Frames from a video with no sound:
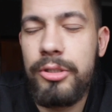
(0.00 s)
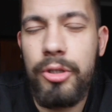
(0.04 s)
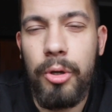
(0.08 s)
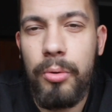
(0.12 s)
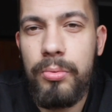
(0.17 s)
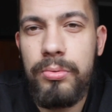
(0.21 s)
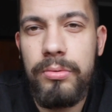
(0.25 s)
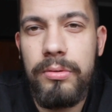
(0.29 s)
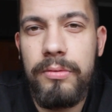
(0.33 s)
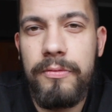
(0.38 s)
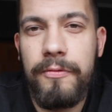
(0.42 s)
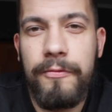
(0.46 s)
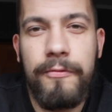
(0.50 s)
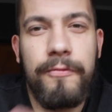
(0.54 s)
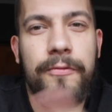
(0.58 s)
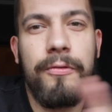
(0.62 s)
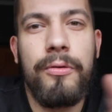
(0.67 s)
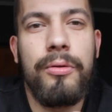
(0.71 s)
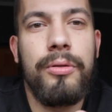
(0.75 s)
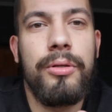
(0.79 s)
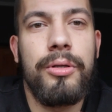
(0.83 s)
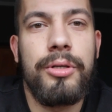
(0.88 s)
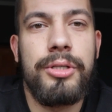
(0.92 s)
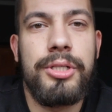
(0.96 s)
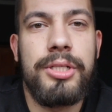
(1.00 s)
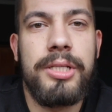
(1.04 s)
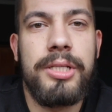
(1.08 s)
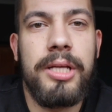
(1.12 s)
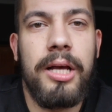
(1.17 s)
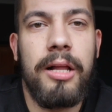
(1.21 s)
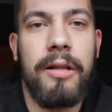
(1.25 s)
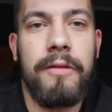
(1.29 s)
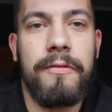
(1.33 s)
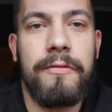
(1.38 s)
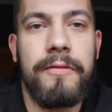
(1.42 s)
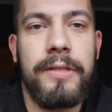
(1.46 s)
Don't fool
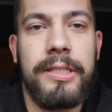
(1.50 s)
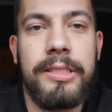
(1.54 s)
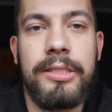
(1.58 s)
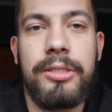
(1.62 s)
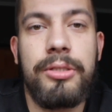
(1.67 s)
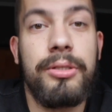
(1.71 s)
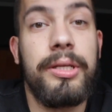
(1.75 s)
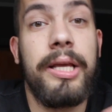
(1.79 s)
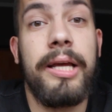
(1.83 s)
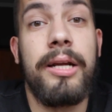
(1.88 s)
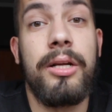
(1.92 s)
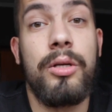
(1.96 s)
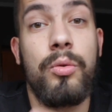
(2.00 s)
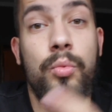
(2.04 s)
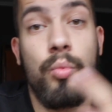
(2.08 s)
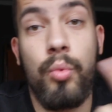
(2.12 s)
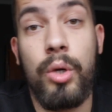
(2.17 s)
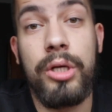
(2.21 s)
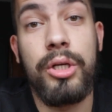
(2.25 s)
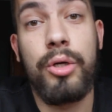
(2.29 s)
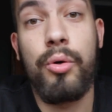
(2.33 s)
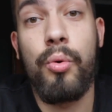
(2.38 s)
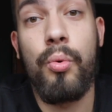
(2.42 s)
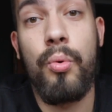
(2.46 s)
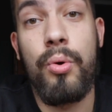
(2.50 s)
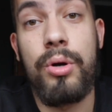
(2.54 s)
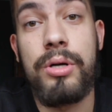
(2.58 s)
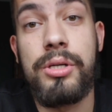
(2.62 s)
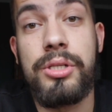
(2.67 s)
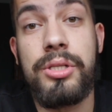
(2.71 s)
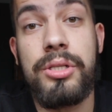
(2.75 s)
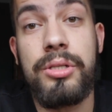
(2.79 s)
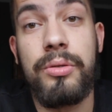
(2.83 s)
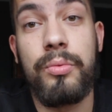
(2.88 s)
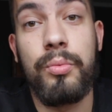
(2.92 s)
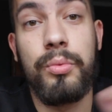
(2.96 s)
yourself into getting one
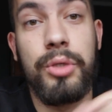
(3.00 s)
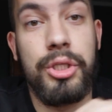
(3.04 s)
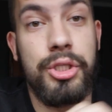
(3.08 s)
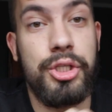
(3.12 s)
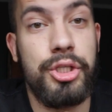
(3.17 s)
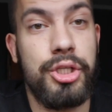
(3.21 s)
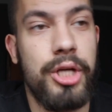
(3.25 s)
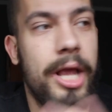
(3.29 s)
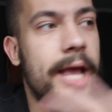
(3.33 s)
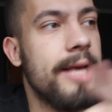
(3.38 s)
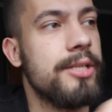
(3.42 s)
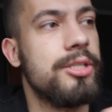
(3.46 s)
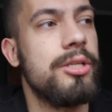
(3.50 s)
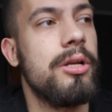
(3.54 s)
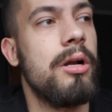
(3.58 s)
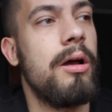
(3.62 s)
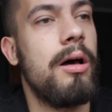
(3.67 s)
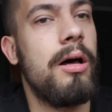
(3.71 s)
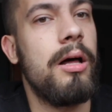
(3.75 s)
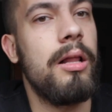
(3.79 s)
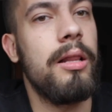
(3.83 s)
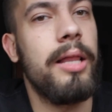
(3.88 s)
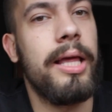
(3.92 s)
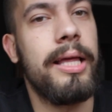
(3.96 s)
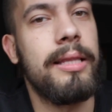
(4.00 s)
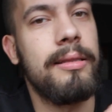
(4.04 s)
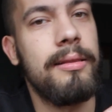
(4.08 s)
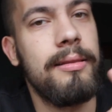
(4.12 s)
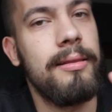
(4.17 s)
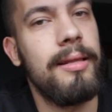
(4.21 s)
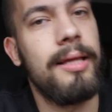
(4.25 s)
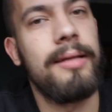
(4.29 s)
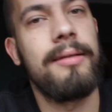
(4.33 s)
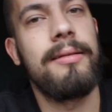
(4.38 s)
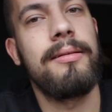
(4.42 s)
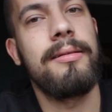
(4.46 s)
course which has it all and
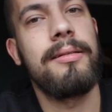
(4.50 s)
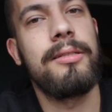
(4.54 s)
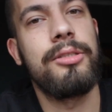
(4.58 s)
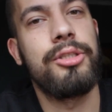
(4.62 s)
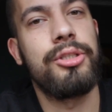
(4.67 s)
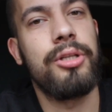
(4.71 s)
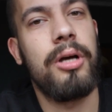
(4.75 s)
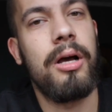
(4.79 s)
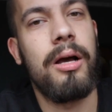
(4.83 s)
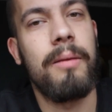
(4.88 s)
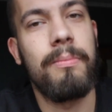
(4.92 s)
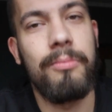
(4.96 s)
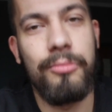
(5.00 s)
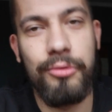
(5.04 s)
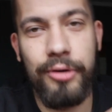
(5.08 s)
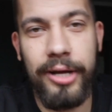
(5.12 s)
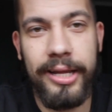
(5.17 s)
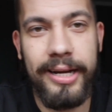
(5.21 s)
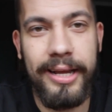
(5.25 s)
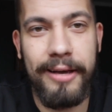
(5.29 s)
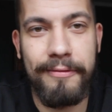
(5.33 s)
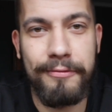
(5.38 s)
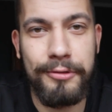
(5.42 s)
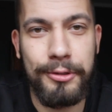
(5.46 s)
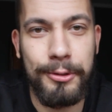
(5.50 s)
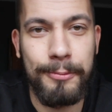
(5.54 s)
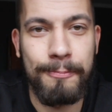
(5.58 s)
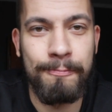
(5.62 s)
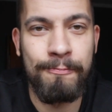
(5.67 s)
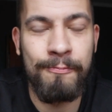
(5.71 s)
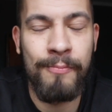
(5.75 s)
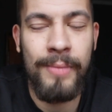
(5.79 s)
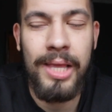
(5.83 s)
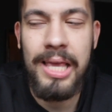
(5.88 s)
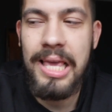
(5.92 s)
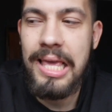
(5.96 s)
landing a job right after.
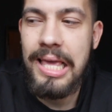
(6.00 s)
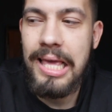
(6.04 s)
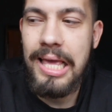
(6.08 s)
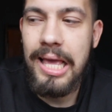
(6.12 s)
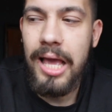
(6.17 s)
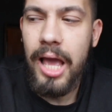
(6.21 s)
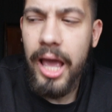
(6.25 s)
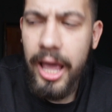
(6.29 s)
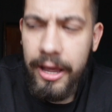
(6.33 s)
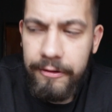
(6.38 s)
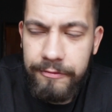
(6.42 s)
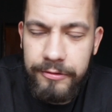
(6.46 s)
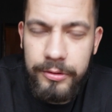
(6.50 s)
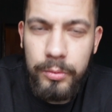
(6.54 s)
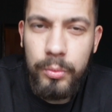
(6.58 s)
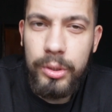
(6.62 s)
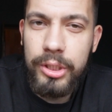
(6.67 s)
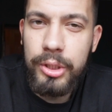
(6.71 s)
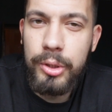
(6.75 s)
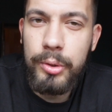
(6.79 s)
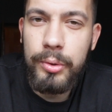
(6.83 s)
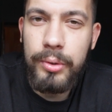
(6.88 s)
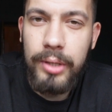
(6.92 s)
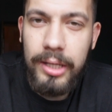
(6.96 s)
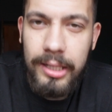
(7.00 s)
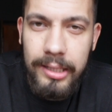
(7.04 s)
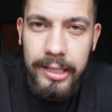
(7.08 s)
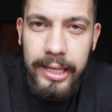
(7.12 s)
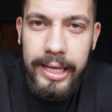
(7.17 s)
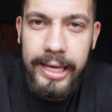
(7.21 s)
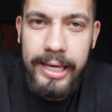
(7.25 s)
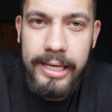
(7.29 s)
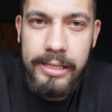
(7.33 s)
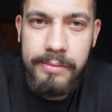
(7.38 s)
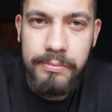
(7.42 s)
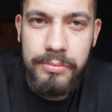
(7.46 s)
Everyone who
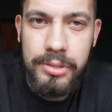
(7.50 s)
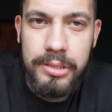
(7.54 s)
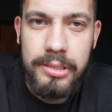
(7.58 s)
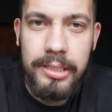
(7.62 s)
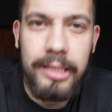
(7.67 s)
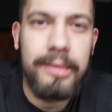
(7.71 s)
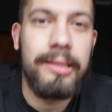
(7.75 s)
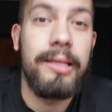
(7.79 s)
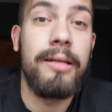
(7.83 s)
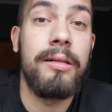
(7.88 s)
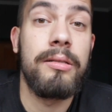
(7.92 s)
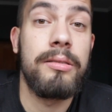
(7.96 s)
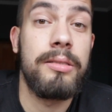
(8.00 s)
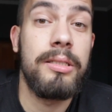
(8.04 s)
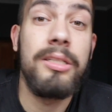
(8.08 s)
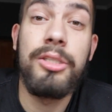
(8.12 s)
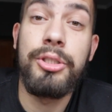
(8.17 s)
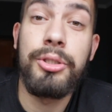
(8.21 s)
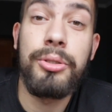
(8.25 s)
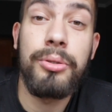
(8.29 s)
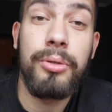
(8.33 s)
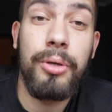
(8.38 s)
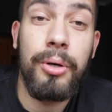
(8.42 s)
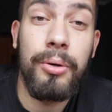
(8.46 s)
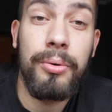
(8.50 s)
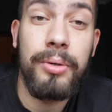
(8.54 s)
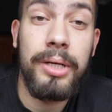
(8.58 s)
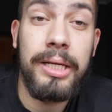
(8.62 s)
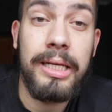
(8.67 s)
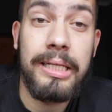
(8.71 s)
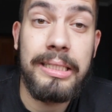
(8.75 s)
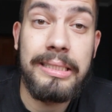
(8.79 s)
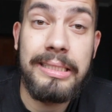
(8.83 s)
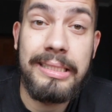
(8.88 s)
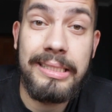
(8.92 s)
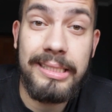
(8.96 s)
claims that they'll teach you coding
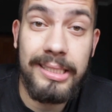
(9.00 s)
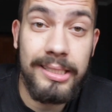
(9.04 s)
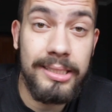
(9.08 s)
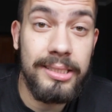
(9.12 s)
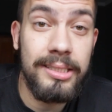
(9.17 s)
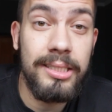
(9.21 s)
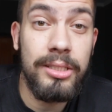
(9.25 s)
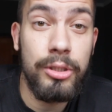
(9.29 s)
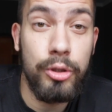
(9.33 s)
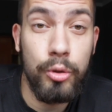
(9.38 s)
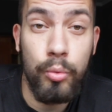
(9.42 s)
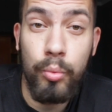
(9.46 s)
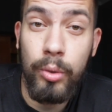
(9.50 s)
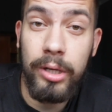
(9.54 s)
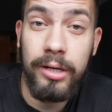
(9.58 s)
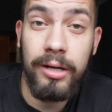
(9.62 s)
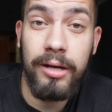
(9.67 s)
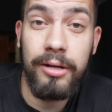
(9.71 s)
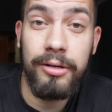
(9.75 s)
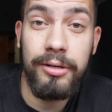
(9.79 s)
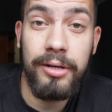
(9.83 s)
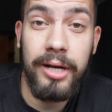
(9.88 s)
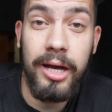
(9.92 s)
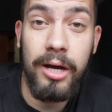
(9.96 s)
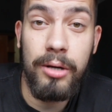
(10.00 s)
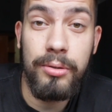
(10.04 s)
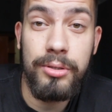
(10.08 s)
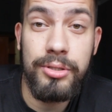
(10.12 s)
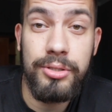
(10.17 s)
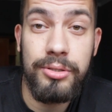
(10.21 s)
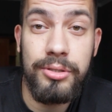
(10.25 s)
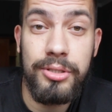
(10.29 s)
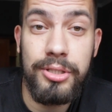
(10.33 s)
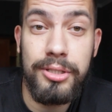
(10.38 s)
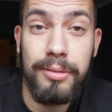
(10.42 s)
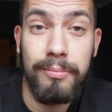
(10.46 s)
in 60 to 100
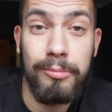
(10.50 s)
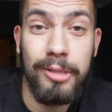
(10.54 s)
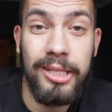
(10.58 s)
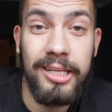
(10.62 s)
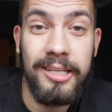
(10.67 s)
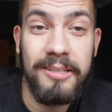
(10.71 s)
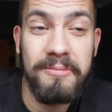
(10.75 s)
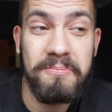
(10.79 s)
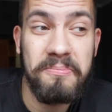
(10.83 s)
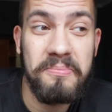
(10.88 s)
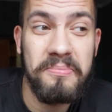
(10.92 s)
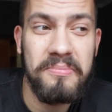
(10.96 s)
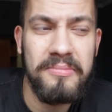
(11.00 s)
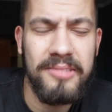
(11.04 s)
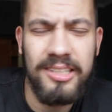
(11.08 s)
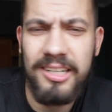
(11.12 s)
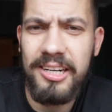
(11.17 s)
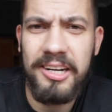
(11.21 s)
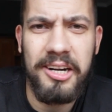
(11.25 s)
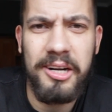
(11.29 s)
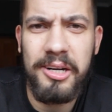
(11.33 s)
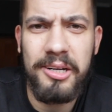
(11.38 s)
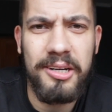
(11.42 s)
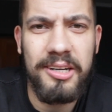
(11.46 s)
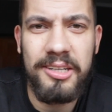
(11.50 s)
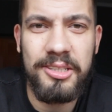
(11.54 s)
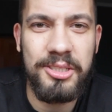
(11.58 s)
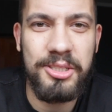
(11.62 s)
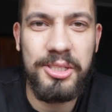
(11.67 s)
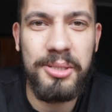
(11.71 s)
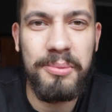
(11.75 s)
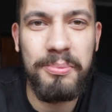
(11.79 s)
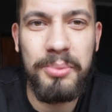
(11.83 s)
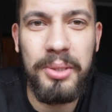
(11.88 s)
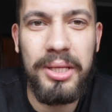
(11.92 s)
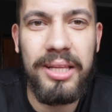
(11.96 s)
hours or something are
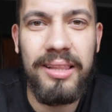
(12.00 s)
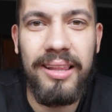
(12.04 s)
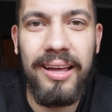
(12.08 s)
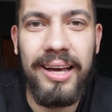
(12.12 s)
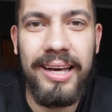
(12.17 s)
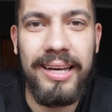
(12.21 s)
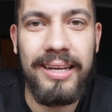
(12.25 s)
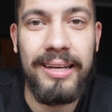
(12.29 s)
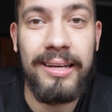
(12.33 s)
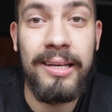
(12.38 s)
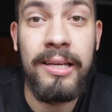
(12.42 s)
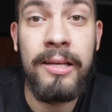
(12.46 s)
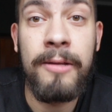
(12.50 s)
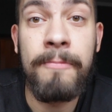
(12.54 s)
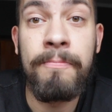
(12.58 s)
simply lying.